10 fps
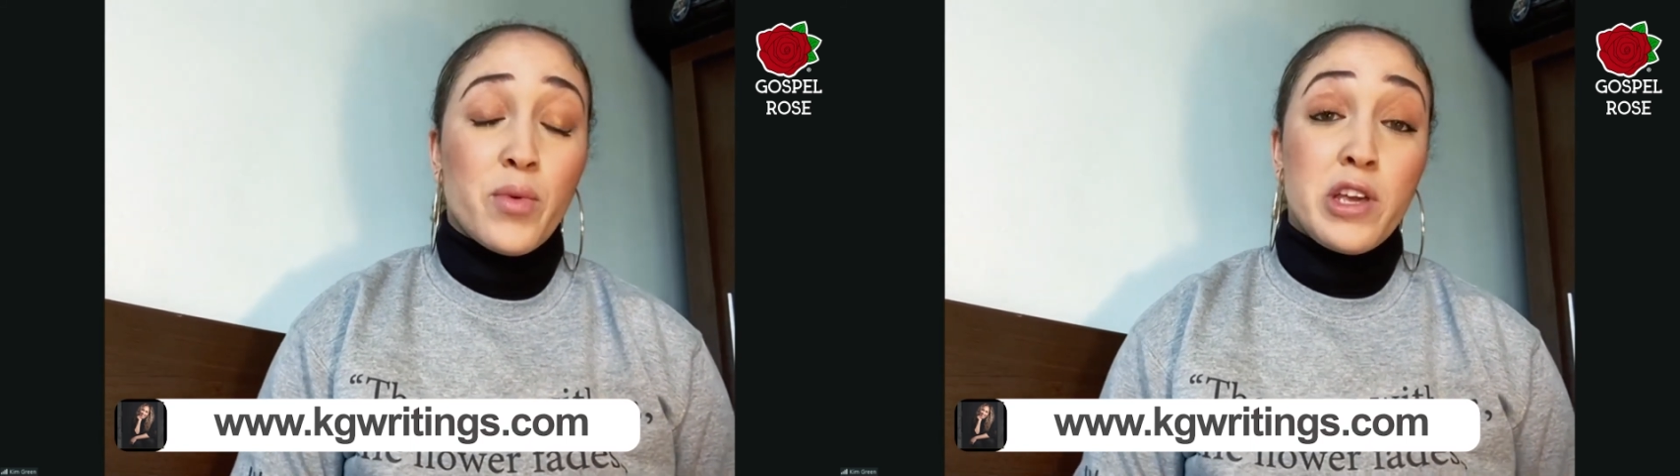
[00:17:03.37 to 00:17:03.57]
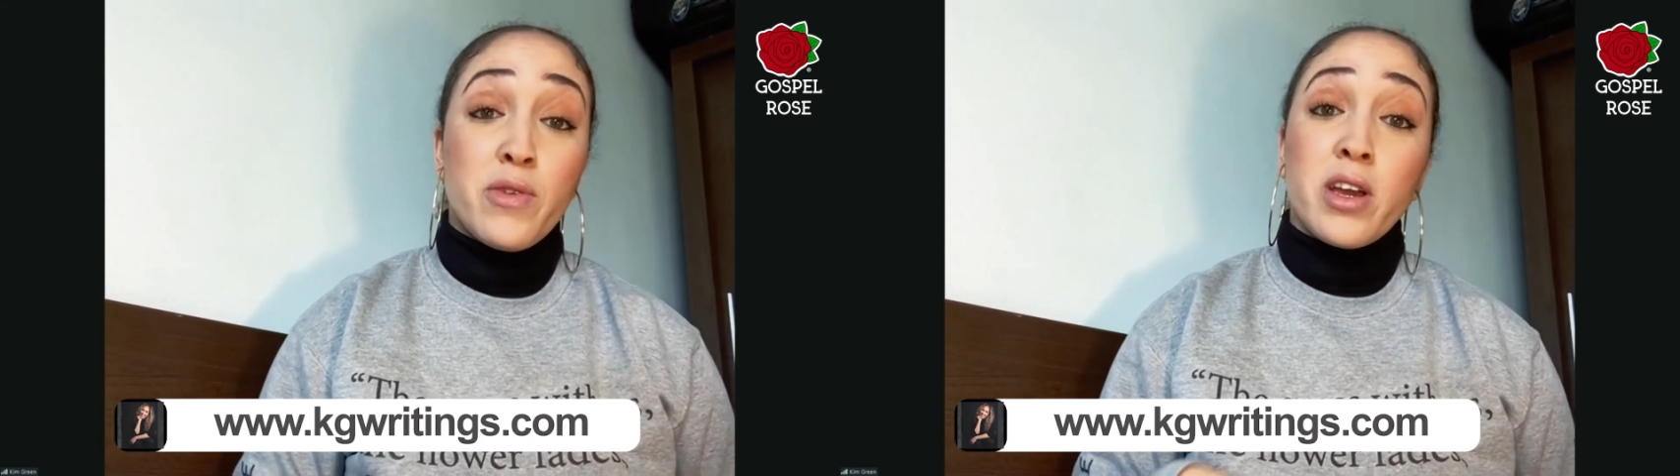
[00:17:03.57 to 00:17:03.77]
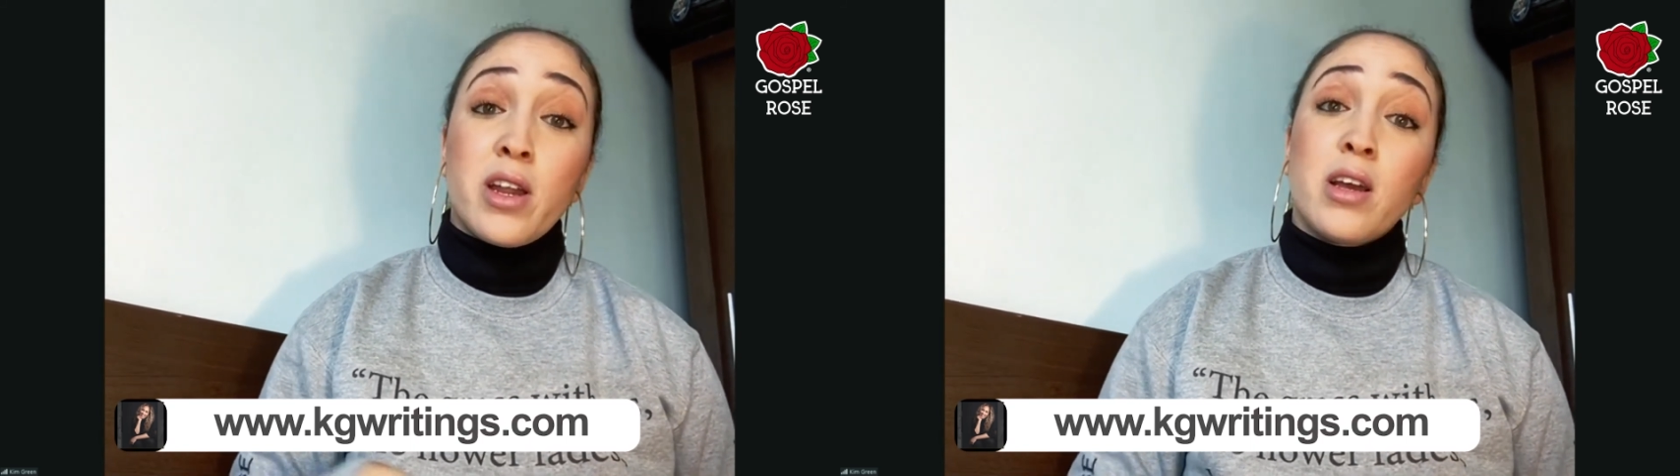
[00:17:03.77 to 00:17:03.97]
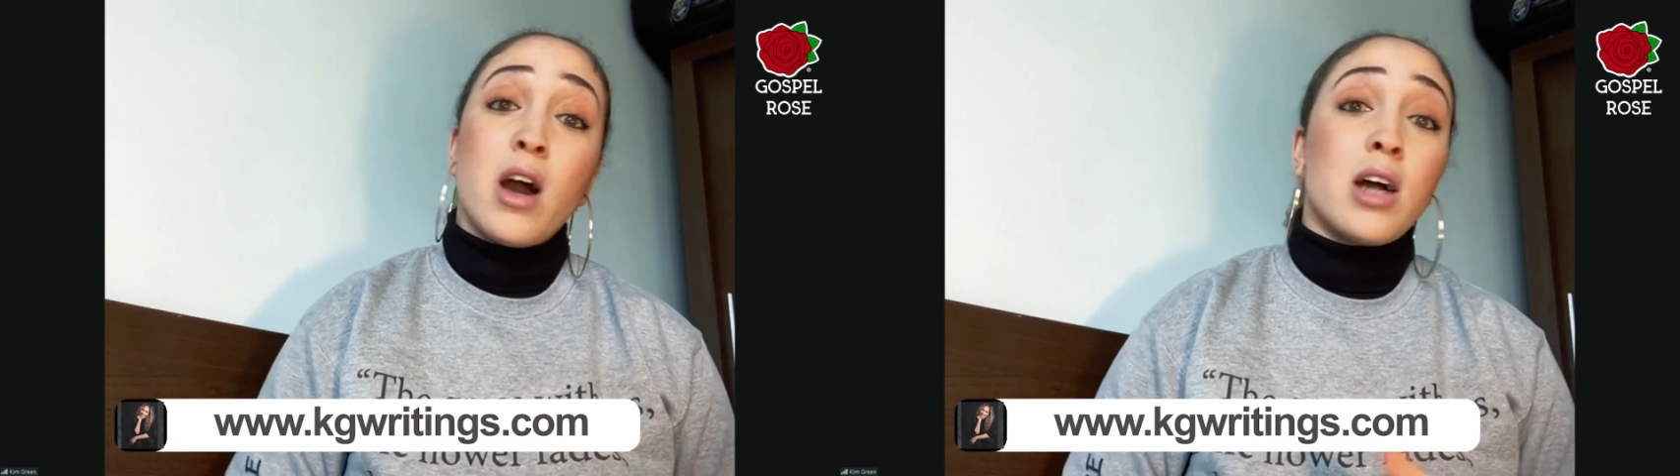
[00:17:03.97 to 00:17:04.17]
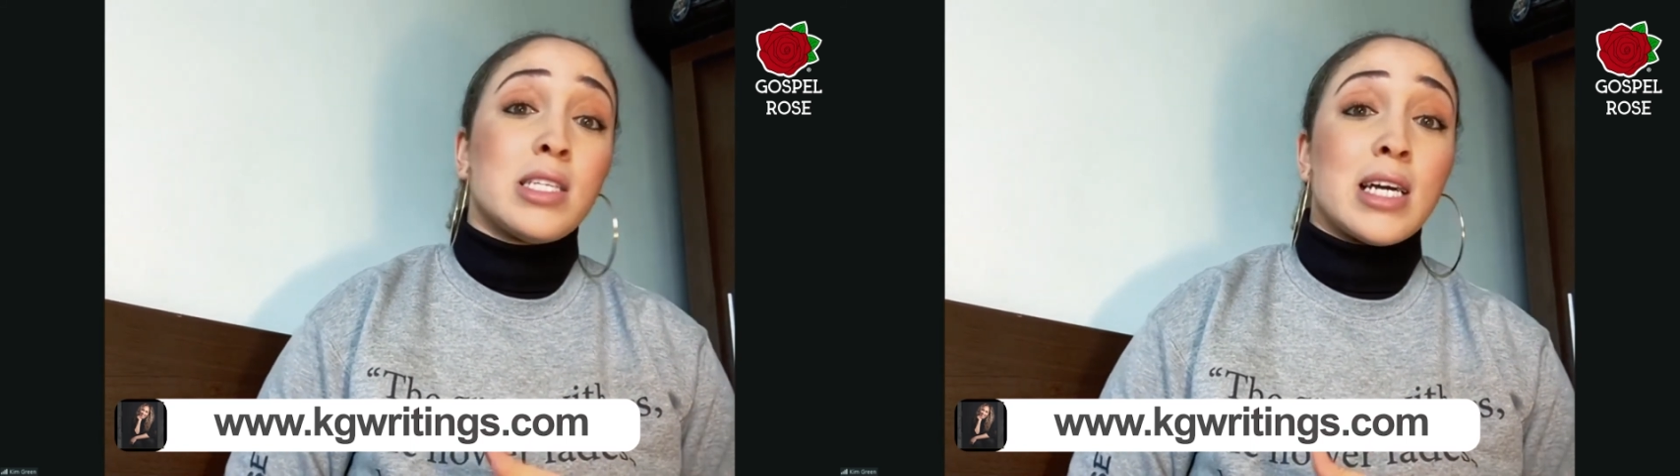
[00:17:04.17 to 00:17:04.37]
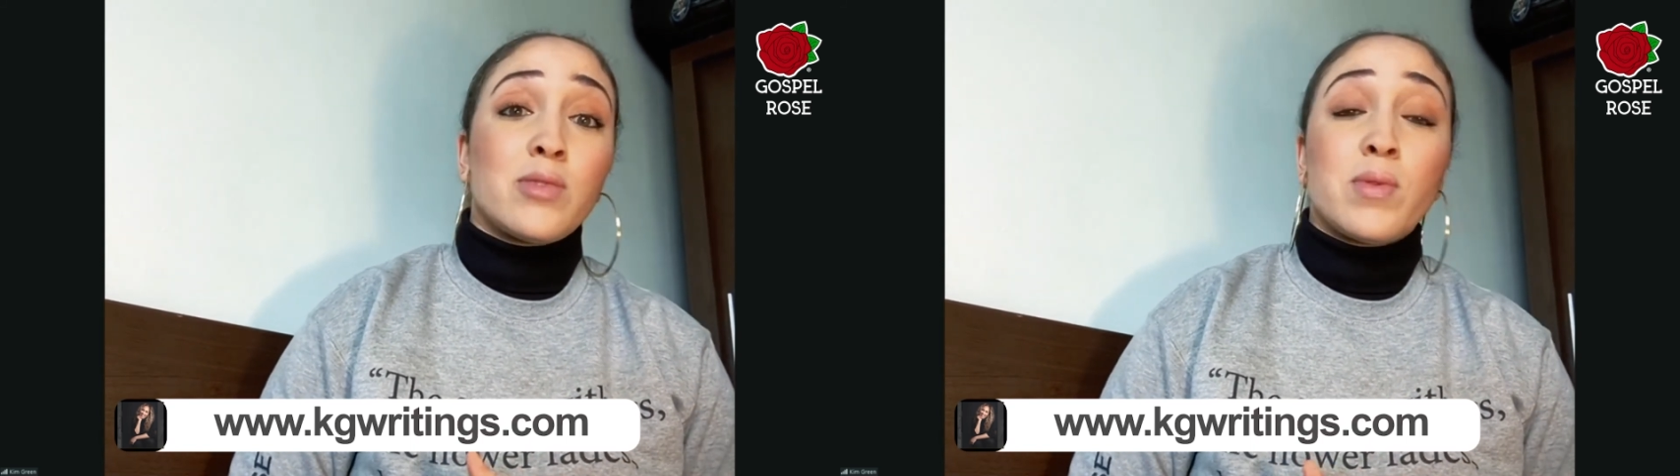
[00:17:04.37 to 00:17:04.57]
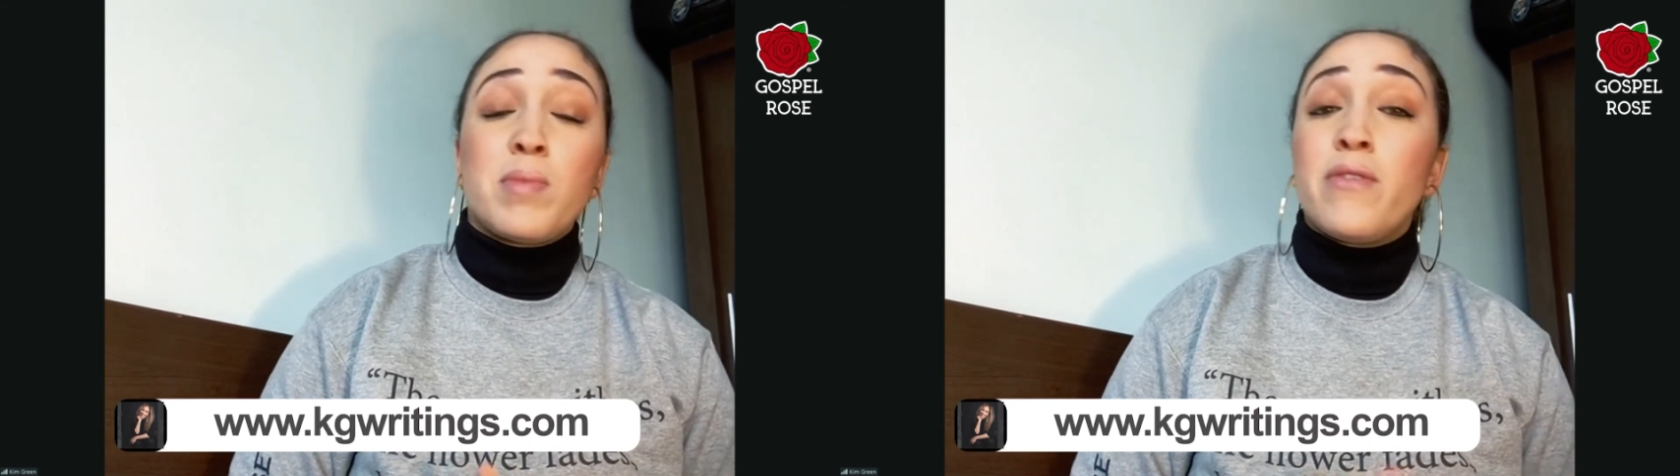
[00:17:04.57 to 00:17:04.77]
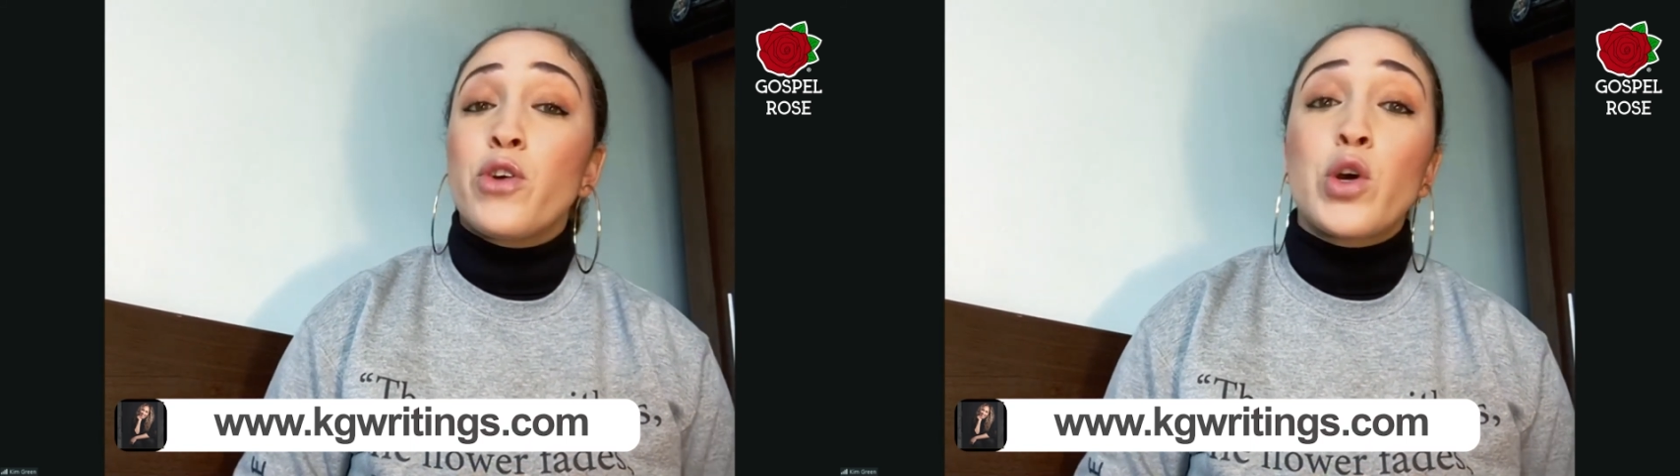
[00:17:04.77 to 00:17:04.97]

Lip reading: you can get in contact with me for